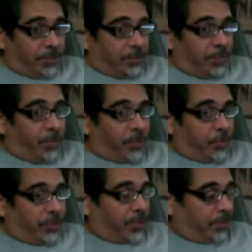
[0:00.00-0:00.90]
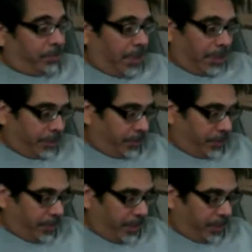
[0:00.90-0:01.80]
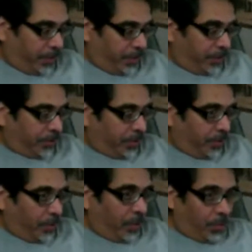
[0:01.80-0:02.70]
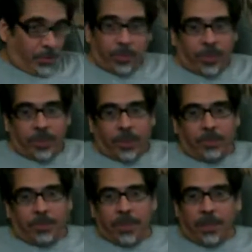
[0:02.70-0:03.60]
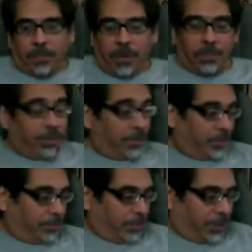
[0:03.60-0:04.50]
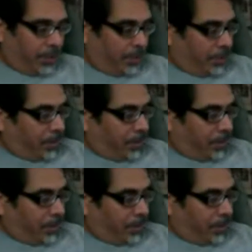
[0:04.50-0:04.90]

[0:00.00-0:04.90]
The one that was cut back, it's just a matter it needs to grow. And that's probably going to be